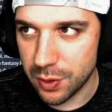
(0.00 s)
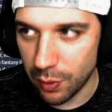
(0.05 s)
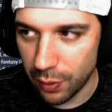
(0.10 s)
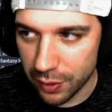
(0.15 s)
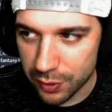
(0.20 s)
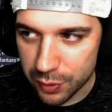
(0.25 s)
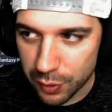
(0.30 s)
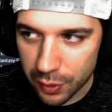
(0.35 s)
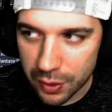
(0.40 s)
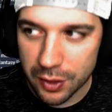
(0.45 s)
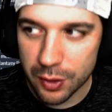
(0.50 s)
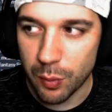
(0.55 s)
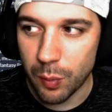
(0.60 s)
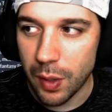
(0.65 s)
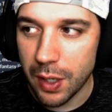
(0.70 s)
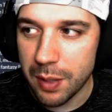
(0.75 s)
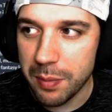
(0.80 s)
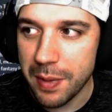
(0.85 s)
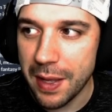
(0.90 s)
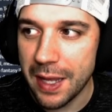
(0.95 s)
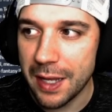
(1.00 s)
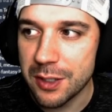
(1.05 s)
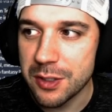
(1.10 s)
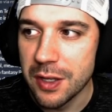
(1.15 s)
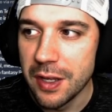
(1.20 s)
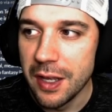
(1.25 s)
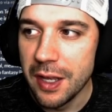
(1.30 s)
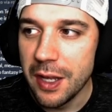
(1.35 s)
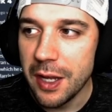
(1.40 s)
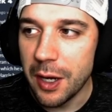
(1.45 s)
let's look at the running backs.
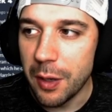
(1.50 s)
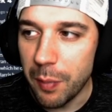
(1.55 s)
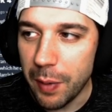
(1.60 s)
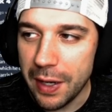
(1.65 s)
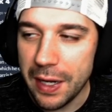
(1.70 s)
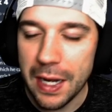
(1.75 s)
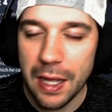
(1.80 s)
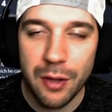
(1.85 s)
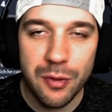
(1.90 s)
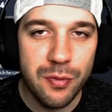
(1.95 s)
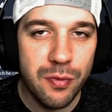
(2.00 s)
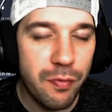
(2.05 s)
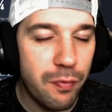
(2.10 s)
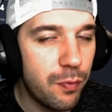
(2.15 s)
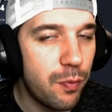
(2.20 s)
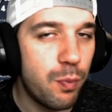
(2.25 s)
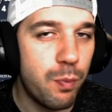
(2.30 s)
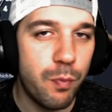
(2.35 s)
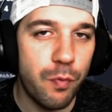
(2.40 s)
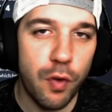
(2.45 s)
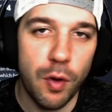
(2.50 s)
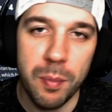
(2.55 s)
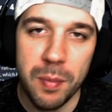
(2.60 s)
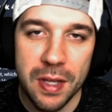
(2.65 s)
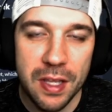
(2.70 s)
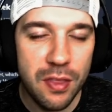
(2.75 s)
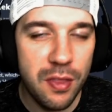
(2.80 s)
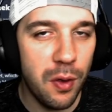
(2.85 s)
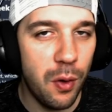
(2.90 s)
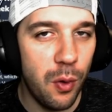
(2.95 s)
right now, for me,
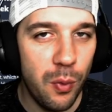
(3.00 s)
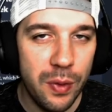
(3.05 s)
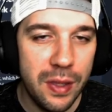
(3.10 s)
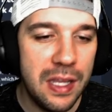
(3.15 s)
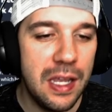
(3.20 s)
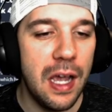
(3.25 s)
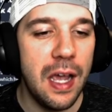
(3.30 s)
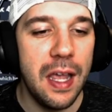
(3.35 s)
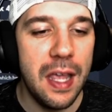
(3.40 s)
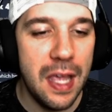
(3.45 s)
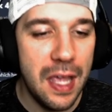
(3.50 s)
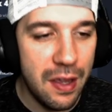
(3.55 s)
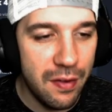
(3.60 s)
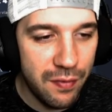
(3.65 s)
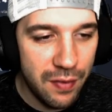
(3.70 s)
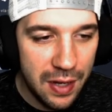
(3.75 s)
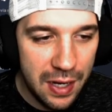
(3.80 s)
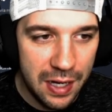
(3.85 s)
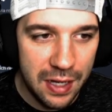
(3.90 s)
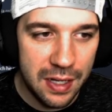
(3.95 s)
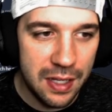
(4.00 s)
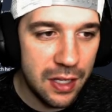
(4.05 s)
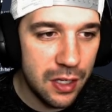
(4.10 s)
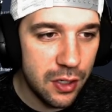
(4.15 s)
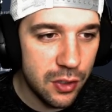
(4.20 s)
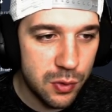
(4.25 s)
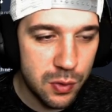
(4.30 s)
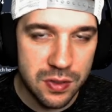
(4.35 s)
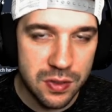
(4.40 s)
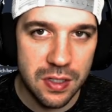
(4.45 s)
the only guy I have any
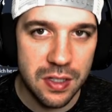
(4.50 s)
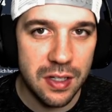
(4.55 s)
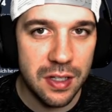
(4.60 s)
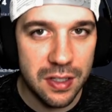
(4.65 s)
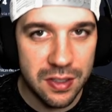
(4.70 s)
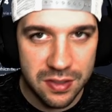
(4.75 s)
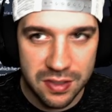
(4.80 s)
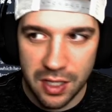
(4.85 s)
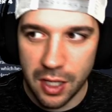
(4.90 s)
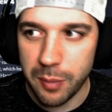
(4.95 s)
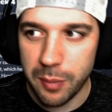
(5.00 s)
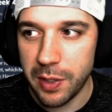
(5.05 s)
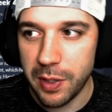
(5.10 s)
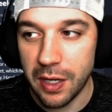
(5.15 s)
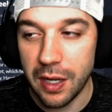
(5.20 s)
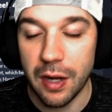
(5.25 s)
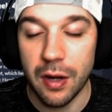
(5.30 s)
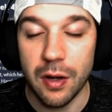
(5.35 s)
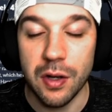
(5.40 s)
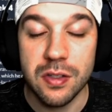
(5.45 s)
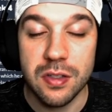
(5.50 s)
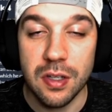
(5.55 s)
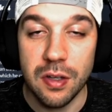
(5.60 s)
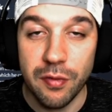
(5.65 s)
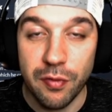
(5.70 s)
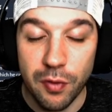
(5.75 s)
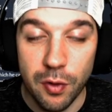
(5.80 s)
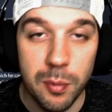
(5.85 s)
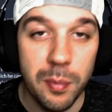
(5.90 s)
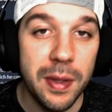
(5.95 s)
interest in is Damien Harris. And
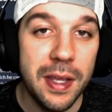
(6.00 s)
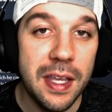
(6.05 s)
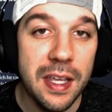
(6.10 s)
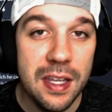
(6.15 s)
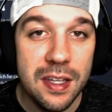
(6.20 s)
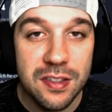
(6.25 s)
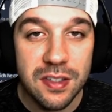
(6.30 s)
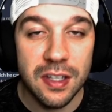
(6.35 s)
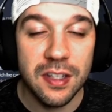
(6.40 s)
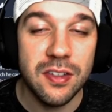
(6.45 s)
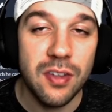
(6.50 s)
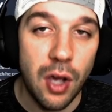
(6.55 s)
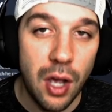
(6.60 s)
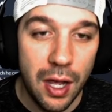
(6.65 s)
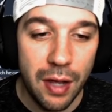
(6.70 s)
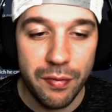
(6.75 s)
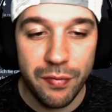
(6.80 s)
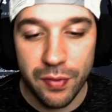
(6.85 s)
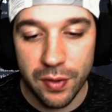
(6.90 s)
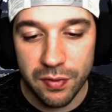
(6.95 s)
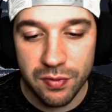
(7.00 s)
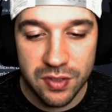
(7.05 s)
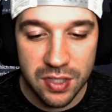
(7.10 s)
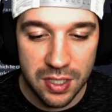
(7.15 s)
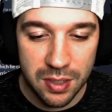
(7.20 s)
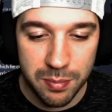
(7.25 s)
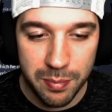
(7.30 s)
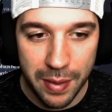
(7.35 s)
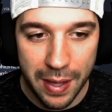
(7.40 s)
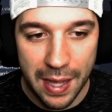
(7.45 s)
for me, he's a top
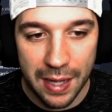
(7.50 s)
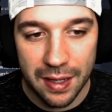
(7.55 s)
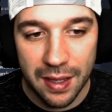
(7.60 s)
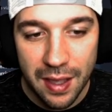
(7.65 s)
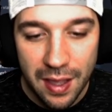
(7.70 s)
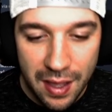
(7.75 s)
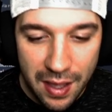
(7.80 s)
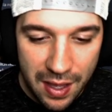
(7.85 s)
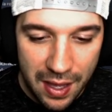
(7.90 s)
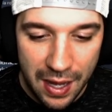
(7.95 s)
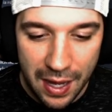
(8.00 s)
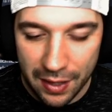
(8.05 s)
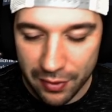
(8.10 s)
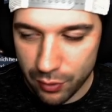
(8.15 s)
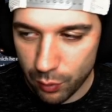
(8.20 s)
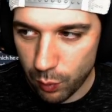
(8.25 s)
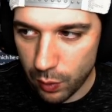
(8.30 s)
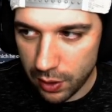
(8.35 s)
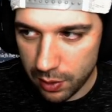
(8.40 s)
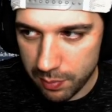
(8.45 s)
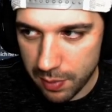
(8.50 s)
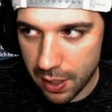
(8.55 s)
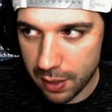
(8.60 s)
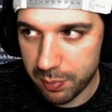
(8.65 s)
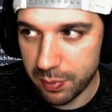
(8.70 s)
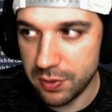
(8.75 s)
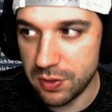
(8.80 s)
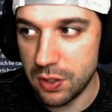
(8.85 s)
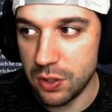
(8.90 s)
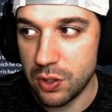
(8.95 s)
15 back at the running back
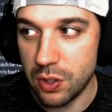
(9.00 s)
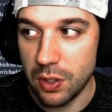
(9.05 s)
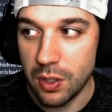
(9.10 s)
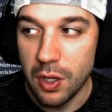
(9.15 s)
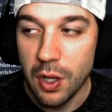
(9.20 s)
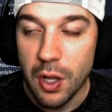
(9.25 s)
position